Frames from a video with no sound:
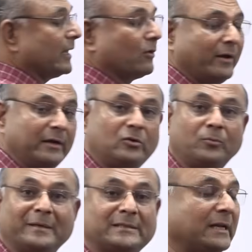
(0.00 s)
are going to
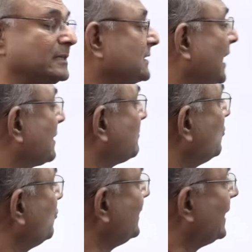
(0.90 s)
basically start
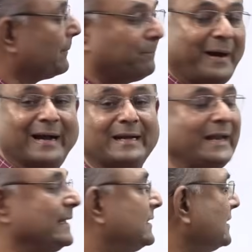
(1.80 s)
moving apart
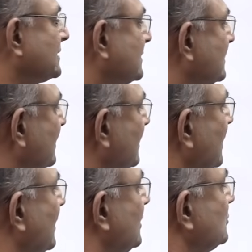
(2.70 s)
like this.
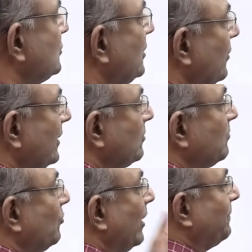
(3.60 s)
So they are going to
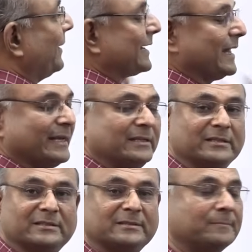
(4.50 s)
move apart like
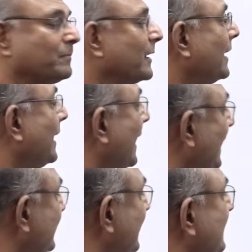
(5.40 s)
this.
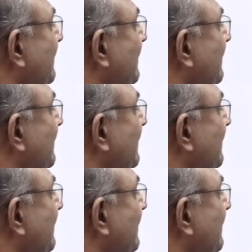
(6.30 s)
And then they